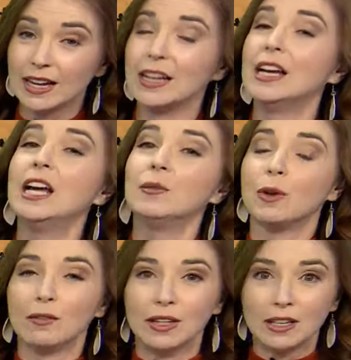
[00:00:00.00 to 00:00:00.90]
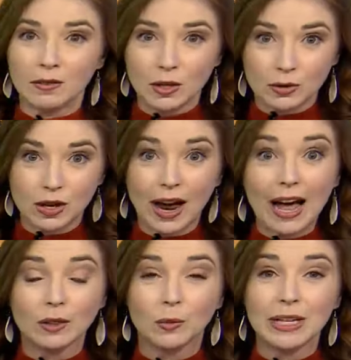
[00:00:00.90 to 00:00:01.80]
If you have any of those
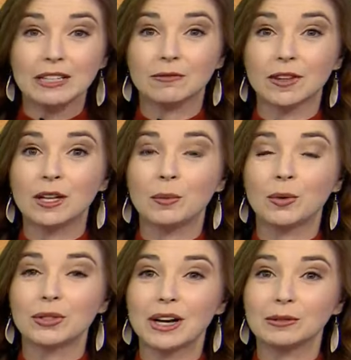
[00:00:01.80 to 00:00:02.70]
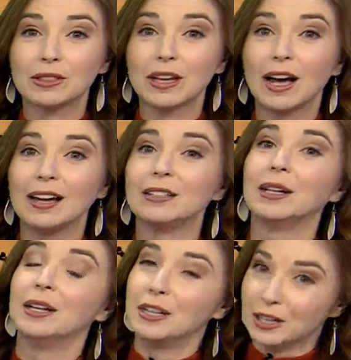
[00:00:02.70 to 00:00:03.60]
Halloween inflatables outside,
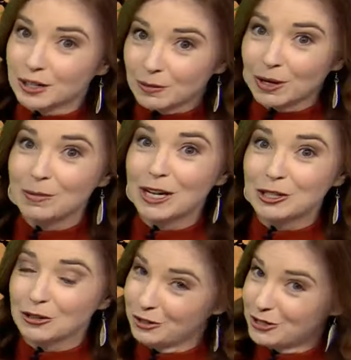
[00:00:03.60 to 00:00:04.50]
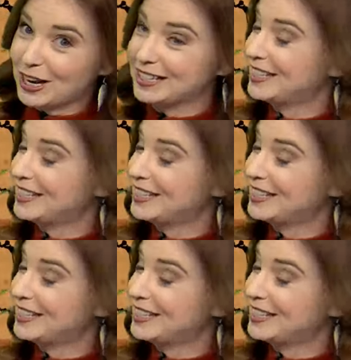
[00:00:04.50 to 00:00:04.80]
you're going to want to make sure they're tied